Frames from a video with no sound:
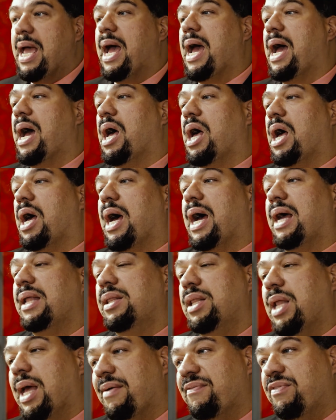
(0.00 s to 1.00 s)
uh,
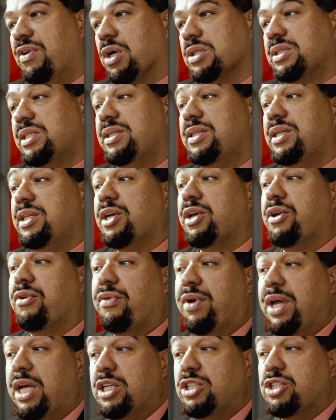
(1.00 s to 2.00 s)
and have looked at the
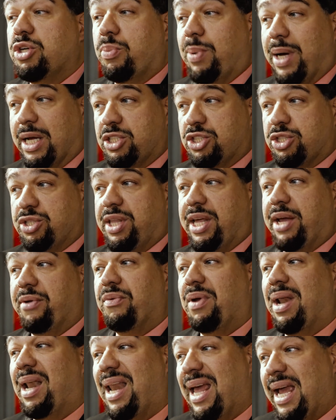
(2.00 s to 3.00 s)
degree to which they
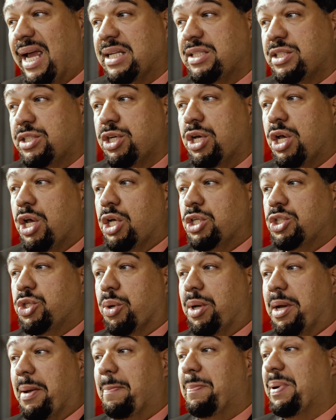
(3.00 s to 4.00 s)
relate
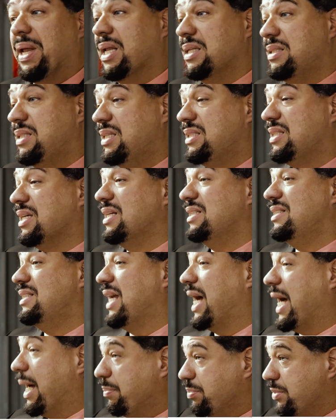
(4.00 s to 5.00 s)
to an ability to
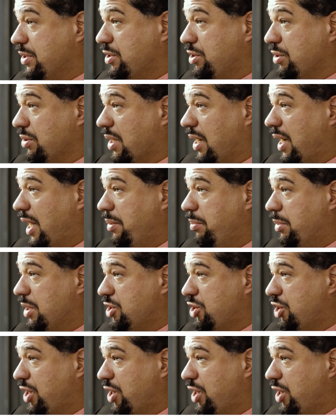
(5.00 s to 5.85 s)
adapt to climate